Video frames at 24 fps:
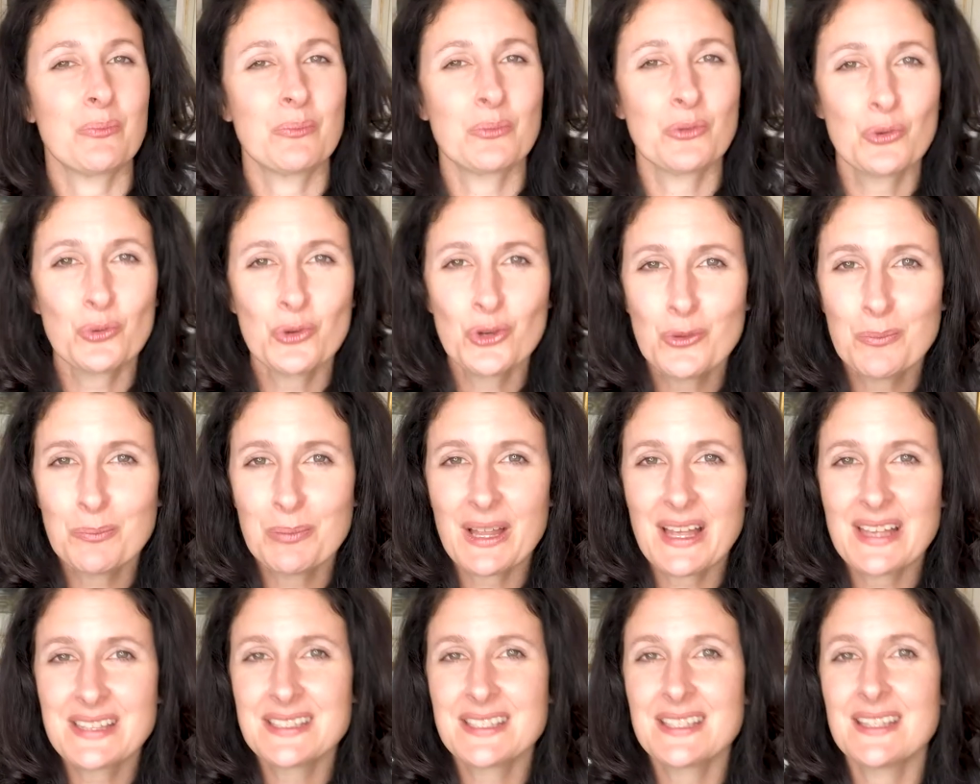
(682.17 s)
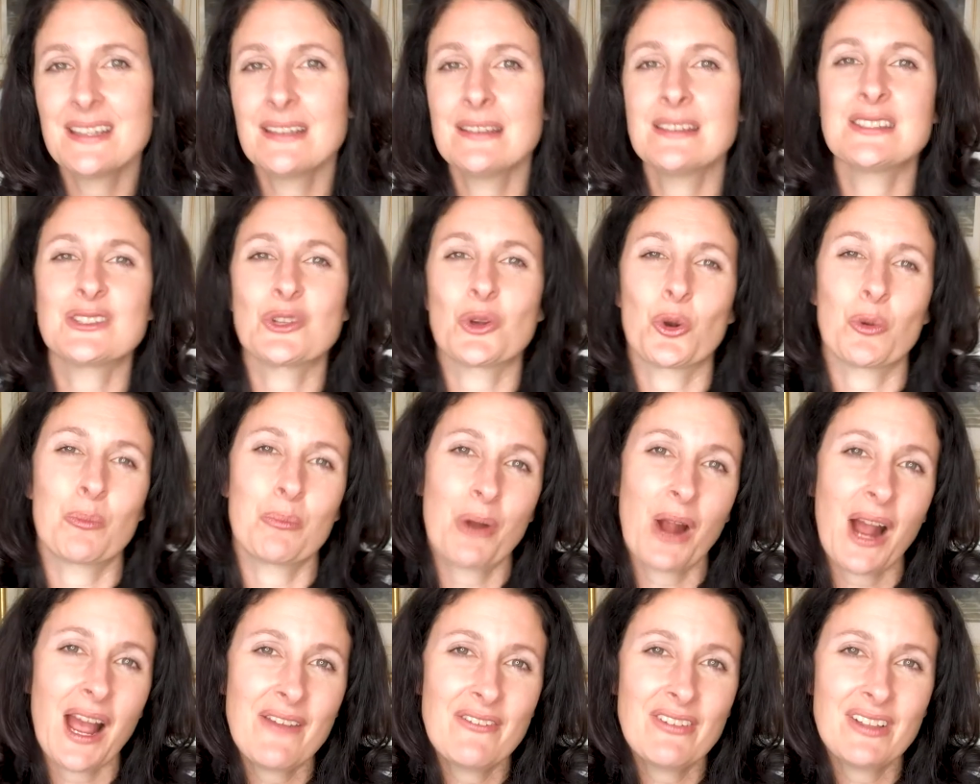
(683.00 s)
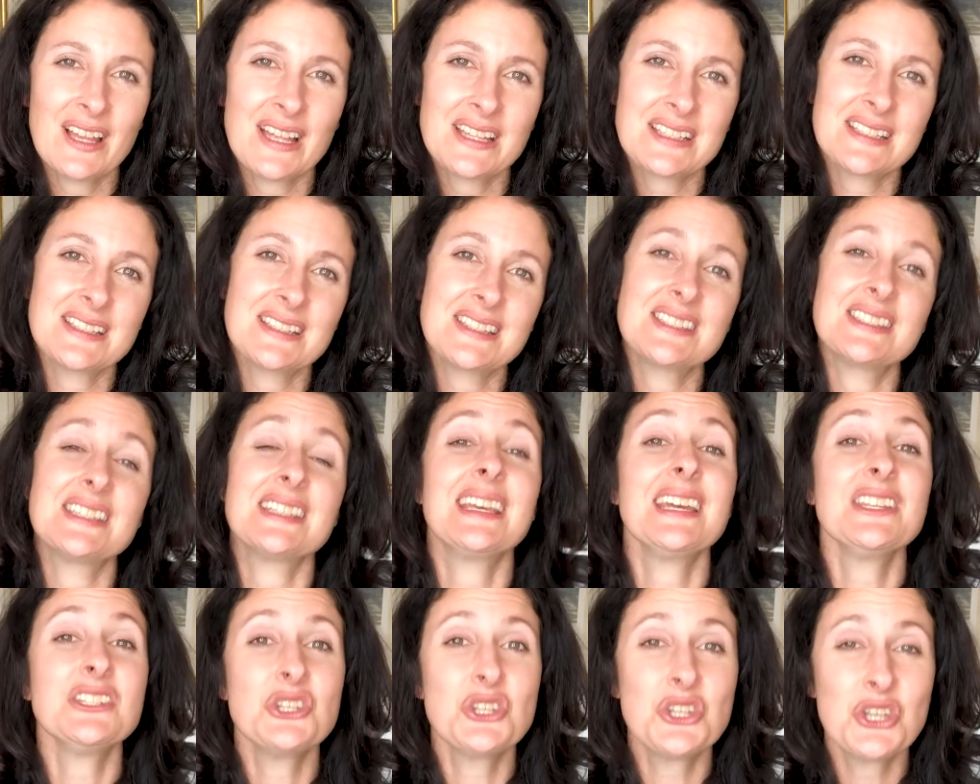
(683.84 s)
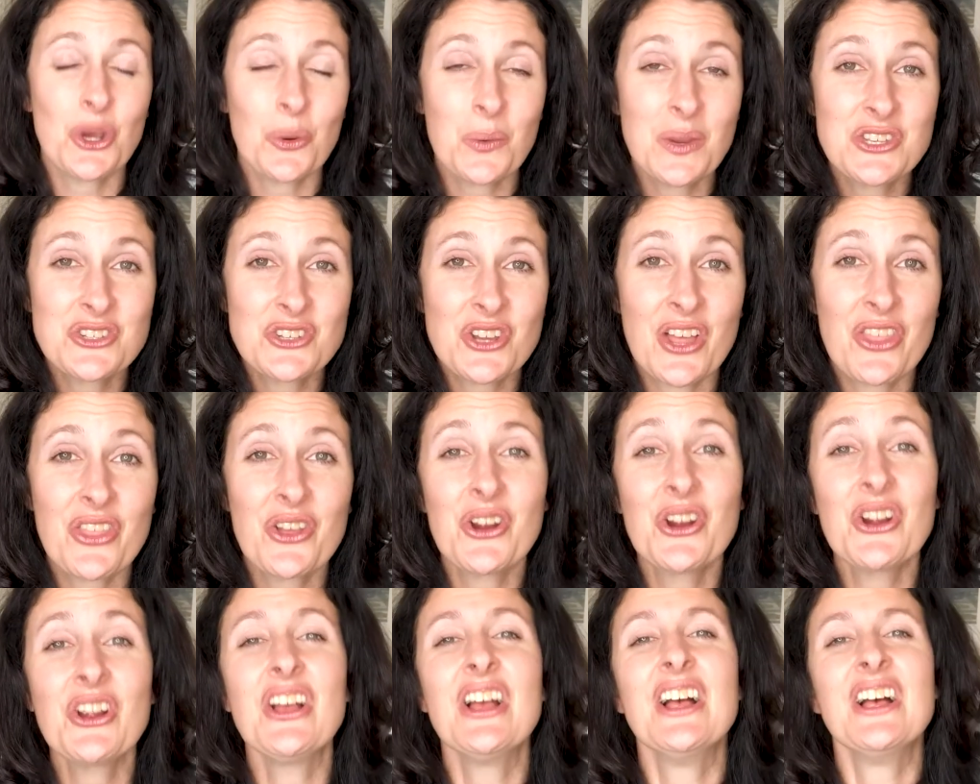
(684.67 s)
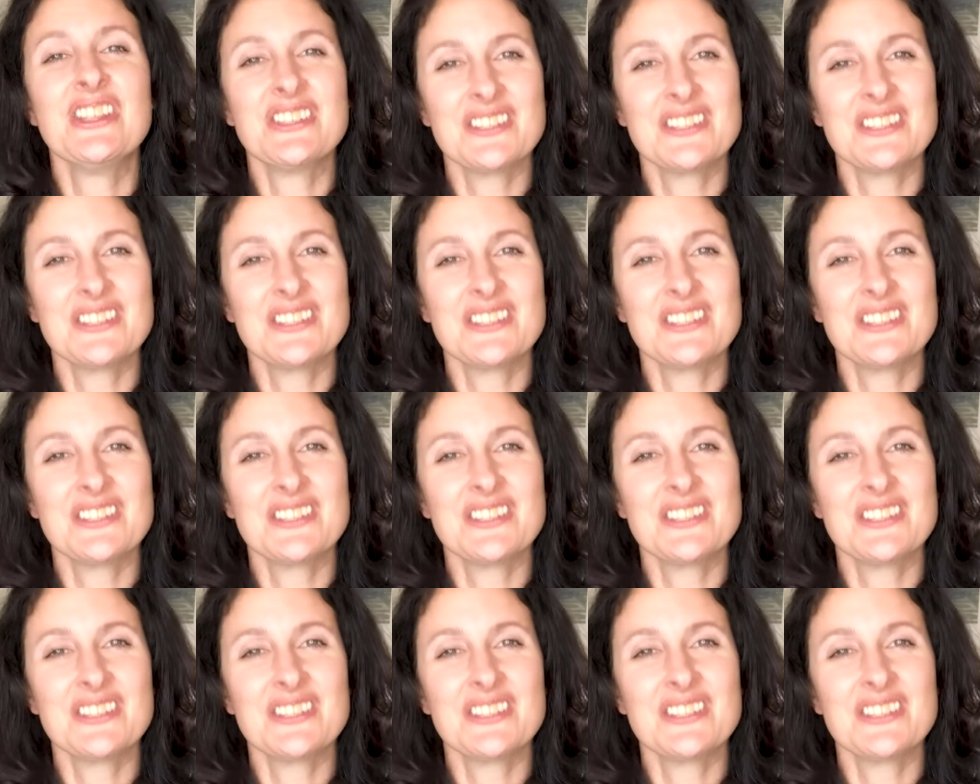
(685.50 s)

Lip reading: group lessons or private lessons, to get to know each other,